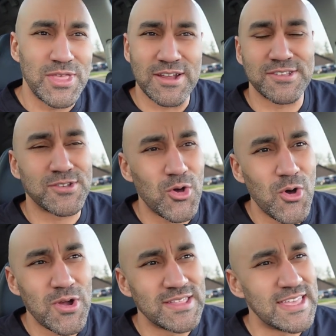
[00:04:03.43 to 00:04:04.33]
their
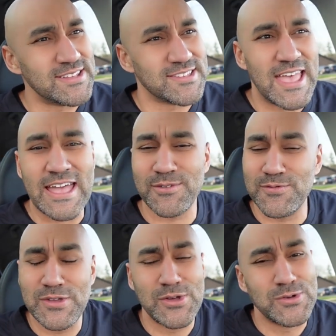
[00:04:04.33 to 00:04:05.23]
store, and they just got
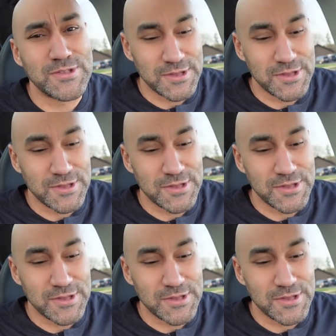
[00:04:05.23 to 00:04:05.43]
confused.